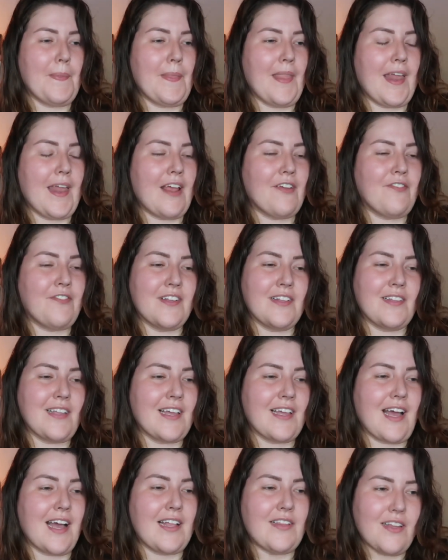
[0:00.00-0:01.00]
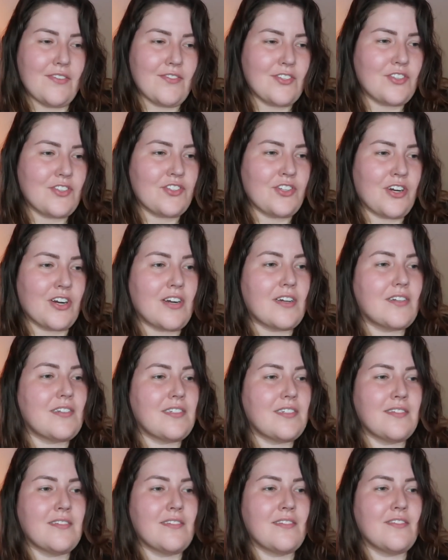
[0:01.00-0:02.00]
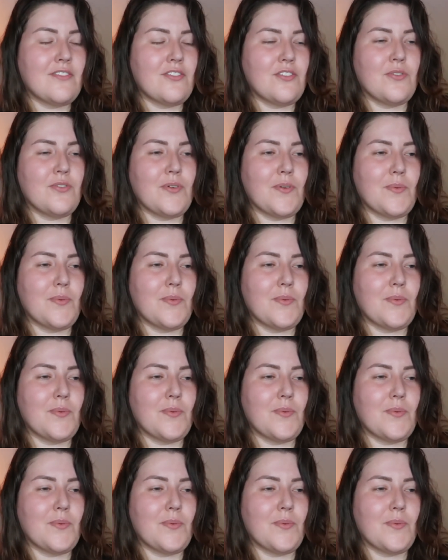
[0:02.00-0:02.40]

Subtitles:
And I feel like I love a start to